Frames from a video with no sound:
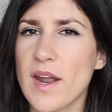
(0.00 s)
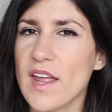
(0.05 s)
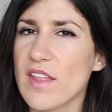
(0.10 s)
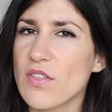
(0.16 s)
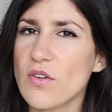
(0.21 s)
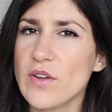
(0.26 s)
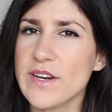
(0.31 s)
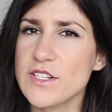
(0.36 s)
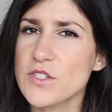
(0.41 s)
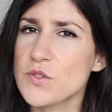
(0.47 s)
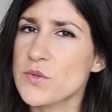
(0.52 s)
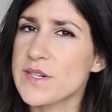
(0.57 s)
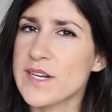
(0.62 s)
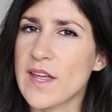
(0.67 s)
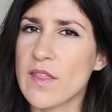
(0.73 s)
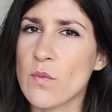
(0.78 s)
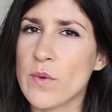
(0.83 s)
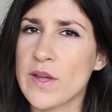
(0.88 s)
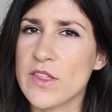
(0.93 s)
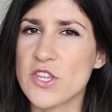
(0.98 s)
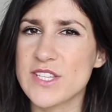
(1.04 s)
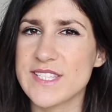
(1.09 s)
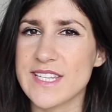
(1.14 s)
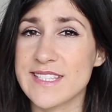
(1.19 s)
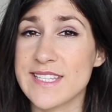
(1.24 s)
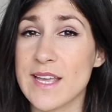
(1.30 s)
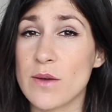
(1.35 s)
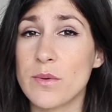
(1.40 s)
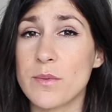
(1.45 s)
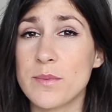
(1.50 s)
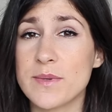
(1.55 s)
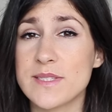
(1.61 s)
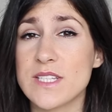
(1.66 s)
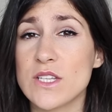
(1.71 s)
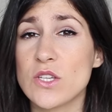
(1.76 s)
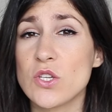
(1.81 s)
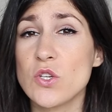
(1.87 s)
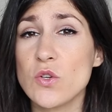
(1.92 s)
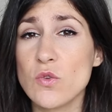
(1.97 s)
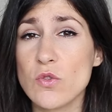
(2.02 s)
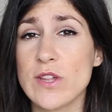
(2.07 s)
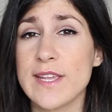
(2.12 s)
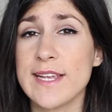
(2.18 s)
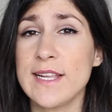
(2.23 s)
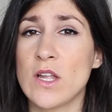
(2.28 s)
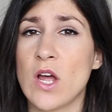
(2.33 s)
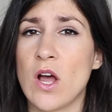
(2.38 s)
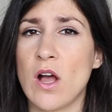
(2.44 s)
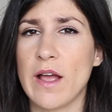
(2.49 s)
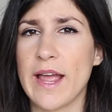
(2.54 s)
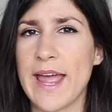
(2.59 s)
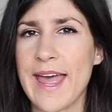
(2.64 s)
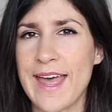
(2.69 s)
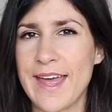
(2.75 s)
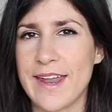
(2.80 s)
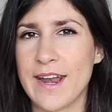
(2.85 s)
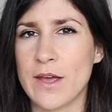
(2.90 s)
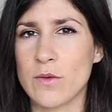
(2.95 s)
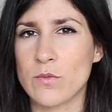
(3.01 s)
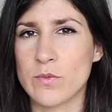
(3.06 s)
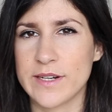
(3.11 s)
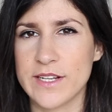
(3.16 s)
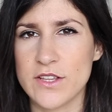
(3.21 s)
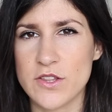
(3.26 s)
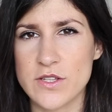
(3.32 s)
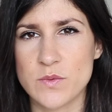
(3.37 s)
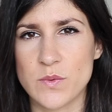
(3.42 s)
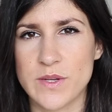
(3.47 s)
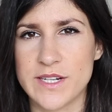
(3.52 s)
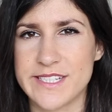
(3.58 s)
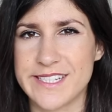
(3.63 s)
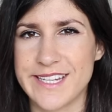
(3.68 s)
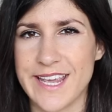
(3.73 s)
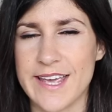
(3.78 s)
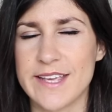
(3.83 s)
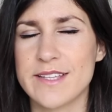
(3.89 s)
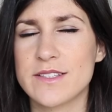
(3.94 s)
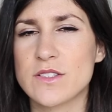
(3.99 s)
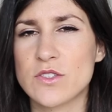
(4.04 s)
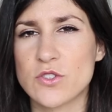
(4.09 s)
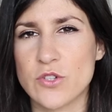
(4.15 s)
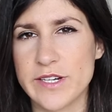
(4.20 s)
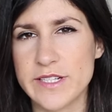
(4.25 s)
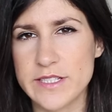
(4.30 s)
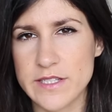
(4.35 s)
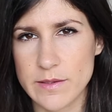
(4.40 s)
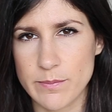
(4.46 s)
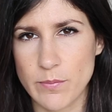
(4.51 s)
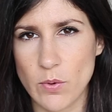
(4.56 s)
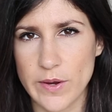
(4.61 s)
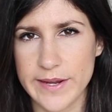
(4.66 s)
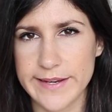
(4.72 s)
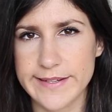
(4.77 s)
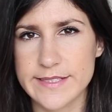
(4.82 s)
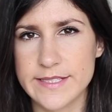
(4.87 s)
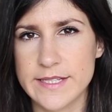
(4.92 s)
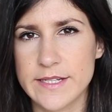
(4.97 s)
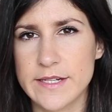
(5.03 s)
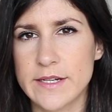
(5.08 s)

But I thought I'd do another one just as that one was hugely long and I really just wanted to get straight to the point.